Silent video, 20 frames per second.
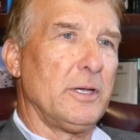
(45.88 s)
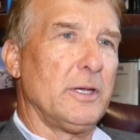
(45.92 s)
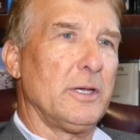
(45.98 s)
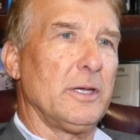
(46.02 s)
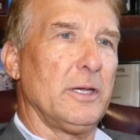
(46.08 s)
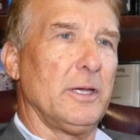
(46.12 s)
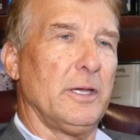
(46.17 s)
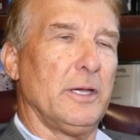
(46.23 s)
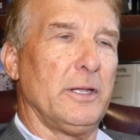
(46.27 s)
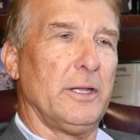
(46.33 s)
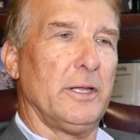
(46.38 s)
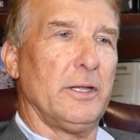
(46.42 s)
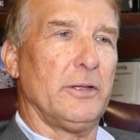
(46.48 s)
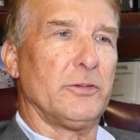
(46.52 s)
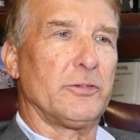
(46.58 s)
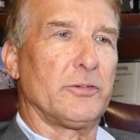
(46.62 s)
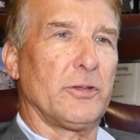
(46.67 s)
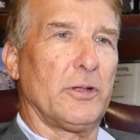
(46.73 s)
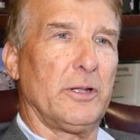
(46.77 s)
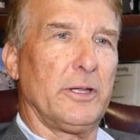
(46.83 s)
And then
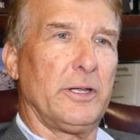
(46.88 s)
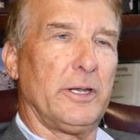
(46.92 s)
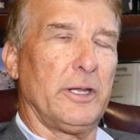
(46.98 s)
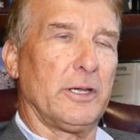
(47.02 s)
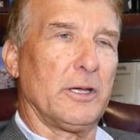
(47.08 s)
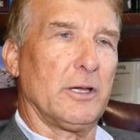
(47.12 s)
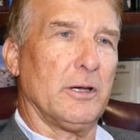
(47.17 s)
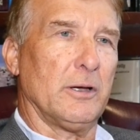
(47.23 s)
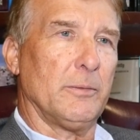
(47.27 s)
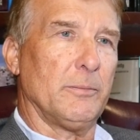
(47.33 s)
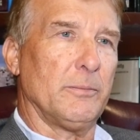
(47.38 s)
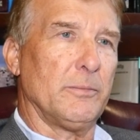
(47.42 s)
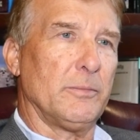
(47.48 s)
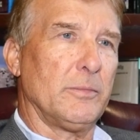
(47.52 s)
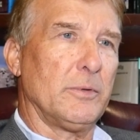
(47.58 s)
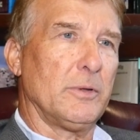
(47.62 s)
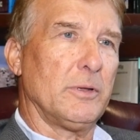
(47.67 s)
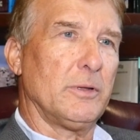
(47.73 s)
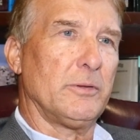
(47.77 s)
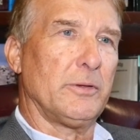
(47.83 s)
suddenly they come
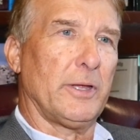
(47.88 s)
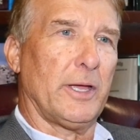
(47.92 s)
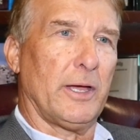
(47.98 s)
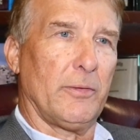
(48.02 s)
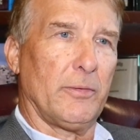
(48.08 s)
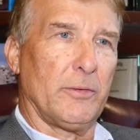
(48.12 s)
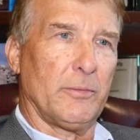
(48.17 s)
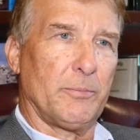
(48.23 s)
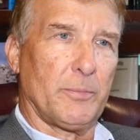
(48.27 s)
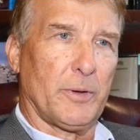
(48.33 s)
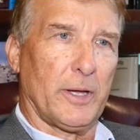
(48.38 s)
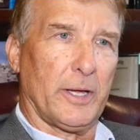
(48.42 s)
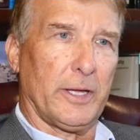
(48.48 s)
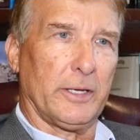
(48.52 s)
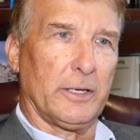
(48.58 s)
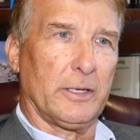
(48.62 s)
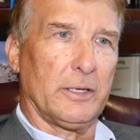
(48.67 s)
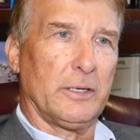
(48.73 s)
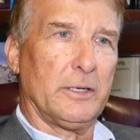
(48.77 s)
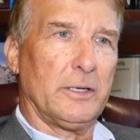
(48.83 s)
down the
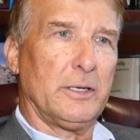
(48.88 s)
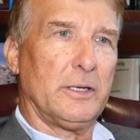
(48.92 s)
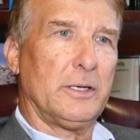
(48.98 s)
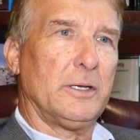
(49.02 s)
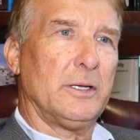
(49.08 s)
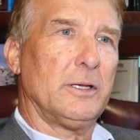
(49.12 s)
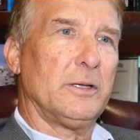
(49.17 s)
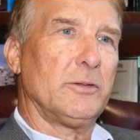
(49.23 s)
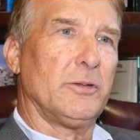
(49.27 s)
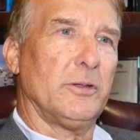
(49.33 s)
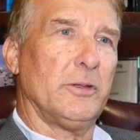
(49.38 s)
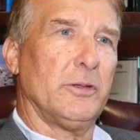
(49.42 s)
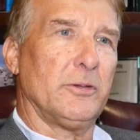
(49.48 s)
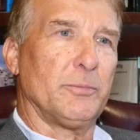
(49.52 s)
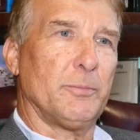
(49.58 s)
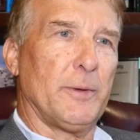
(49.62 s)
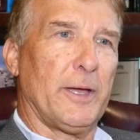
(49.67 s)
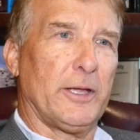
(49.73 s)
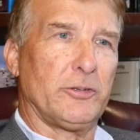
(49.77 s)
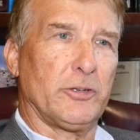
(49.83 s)
pike to
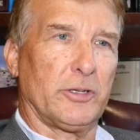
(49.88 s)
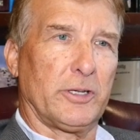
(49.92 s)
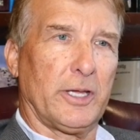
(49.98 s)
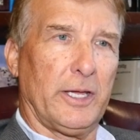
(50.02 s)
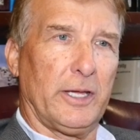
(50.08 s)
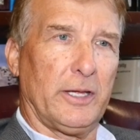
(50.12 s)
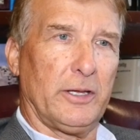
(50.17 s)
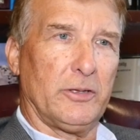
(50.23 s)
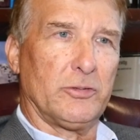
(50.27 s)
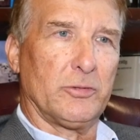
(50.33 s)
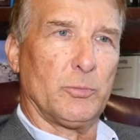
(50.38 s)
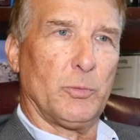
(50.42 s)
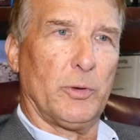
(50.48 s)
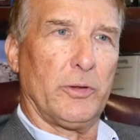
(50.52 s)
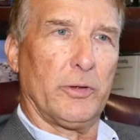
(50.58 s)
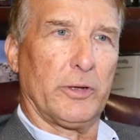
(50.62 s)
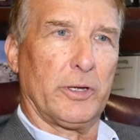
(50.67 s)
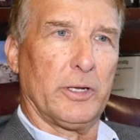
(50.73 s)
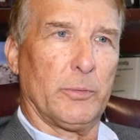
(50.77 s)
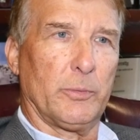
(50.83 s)
this magic age where
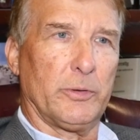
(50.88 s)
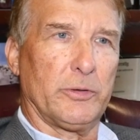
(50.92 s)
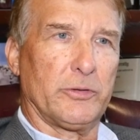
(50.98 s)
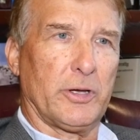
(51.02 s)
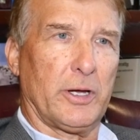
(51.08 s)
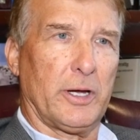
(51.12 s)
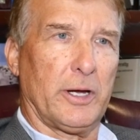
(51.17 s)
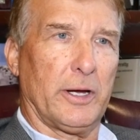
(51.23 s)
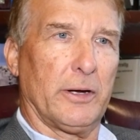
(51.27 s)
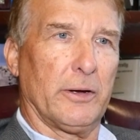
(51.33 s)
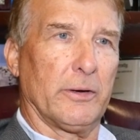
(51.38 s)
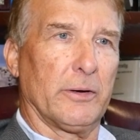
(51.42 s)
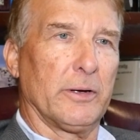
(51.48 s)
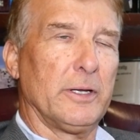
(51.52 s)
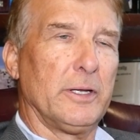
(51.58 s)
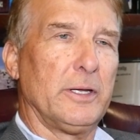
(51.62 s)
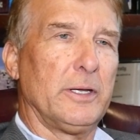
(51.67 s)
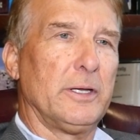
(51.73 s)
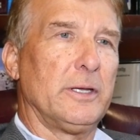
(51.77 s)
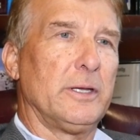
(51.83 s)
they're going to retire,
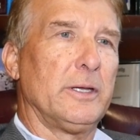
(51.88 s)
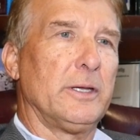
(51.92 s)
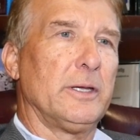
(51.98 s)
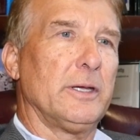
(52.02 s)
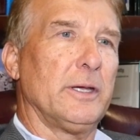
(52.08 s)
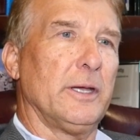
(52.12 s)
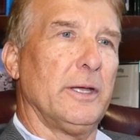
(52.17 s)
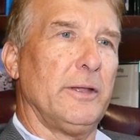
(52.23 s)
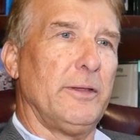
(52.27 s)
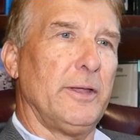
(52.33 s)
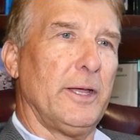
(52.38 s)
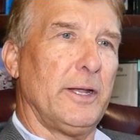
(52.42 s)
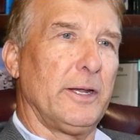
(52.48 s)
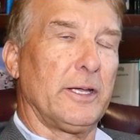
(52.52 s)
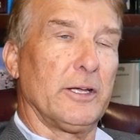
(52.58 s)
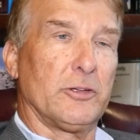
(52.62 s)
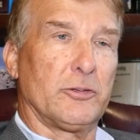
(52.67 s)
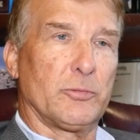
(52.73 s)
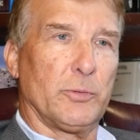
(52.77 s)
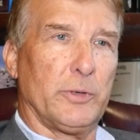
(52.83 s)
and then it
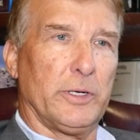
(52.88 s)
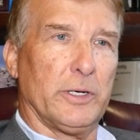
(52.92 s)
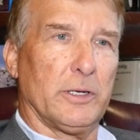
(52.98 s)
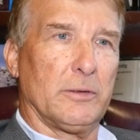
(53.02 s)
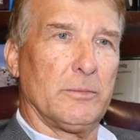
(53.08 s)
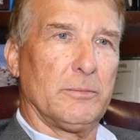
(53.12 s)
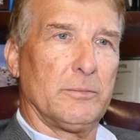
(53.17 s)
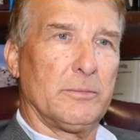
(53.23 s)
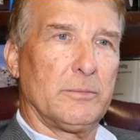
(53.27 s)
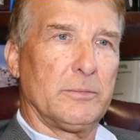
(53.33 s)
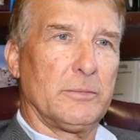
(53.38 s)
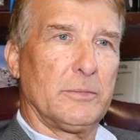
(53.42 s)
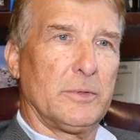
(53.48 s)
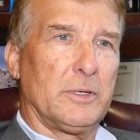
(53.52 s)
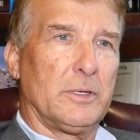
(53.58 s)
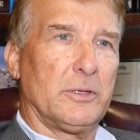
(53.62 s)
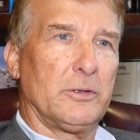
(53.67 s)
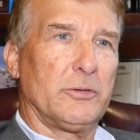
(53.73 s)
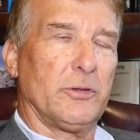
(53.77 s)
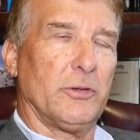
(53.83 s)
gets real.
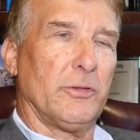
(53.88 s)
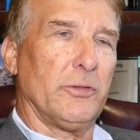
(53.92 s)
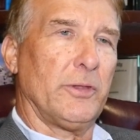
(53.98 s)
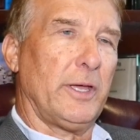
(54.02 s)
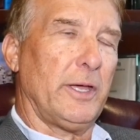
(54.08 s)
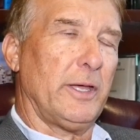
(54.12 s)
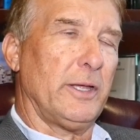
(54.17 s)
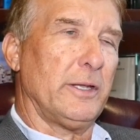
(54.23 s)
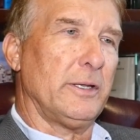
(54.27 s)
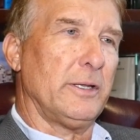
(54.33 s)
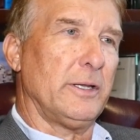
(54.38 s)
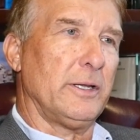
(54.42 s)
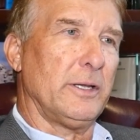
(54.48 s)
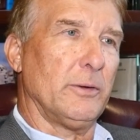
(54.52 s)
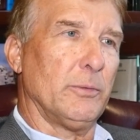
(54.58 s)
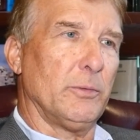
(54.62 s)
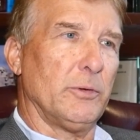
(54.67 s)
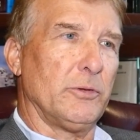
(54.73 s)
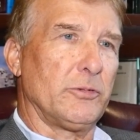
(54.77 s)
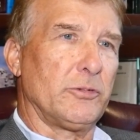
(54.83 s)
Till then,
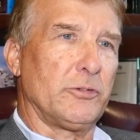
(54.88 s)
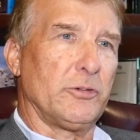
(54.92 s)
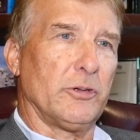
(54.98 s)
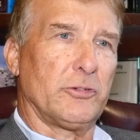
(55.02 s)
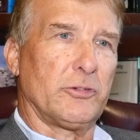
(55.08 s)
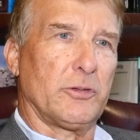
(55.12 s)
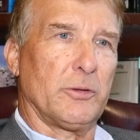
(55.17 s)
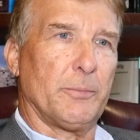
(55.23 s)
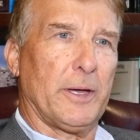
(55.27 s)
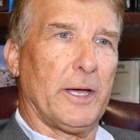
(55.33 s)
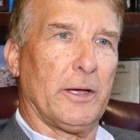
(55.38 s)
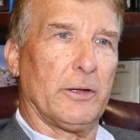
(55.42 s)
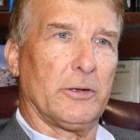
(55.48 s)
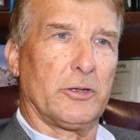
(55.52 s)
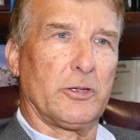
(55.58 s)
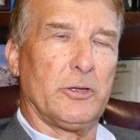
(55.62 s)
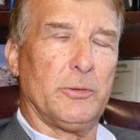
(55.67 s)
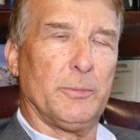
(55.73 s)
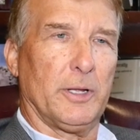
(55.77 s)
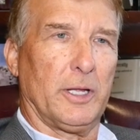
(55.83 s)
it was just about
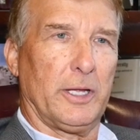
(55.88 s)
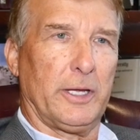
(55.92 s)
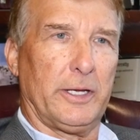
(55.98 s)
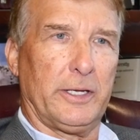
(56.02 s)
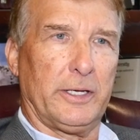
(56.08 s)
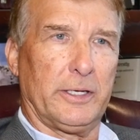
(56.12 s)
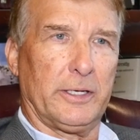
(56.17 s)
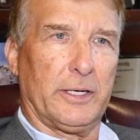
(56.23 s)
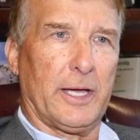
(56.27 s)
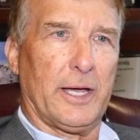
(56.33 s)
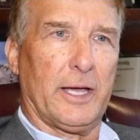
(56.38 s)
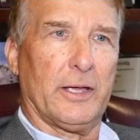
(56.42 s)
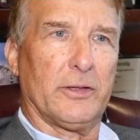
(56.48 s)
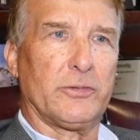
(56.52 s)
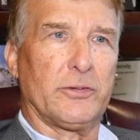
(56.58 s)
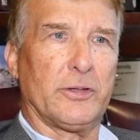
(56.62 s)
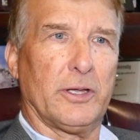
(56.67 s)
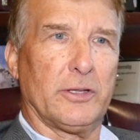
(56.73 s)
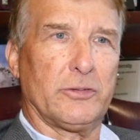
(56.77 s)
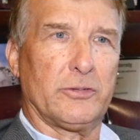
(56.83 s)
accumulating
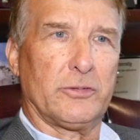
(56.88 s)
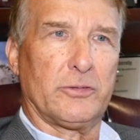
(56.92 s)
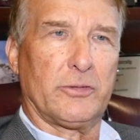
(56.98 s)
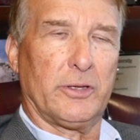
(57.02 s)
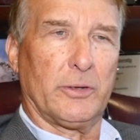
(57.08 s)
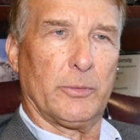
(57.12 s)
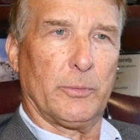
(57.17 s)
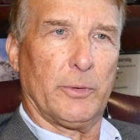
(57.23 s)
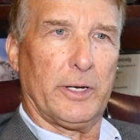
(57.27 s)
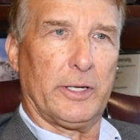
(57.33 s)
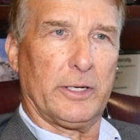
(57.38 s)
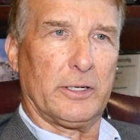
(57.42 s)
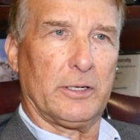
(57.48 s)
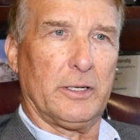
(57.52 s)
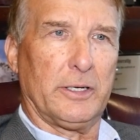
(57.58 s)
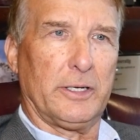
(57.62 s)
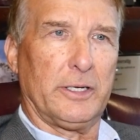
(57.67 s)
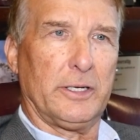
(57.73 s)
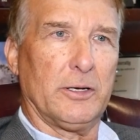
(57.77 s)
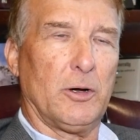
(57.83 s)
assets,
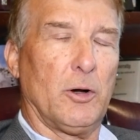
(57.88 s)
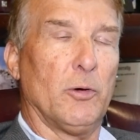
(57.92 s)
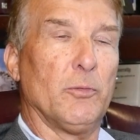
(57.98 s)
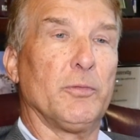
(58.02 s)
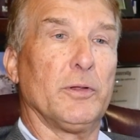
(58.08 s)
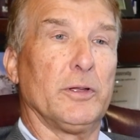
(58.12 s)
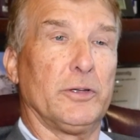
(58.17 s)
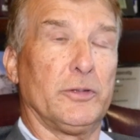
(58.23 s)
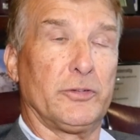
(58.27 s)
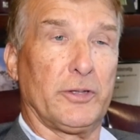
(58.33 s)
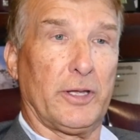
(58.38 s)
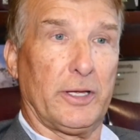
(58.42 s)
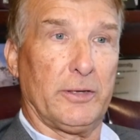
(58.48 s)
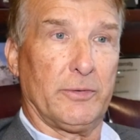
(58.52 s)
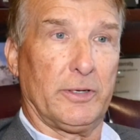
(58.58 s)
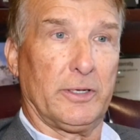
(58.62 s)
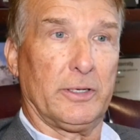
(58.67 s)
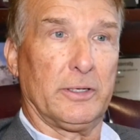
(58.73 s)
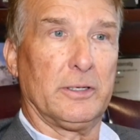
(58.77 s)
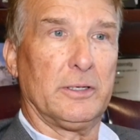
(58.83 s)
theoretically, hopefully
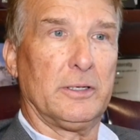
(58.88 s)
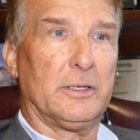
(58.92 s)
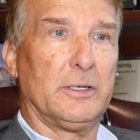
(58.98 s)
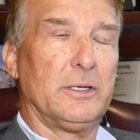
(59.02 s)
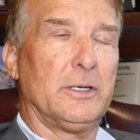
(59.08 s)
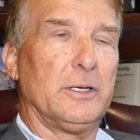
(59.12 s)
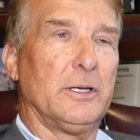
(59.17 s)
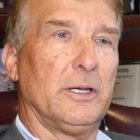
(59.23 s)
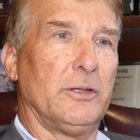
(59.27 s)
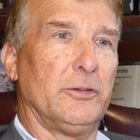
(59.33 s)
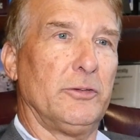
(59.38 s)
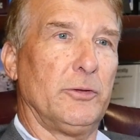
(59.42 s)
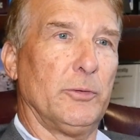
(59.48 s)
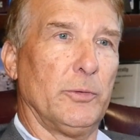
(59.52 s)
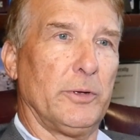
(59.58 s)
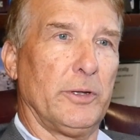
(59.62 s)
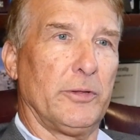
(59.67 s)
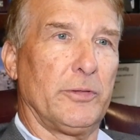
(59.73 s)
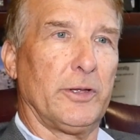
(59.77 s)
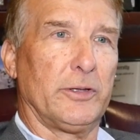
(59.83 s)
saving, and
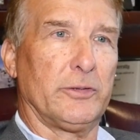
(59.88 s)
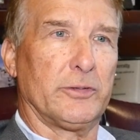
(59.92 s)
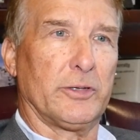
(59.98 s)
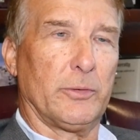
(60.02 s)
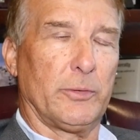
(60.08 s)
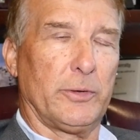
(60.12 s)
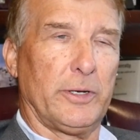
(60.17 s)
doing the things that were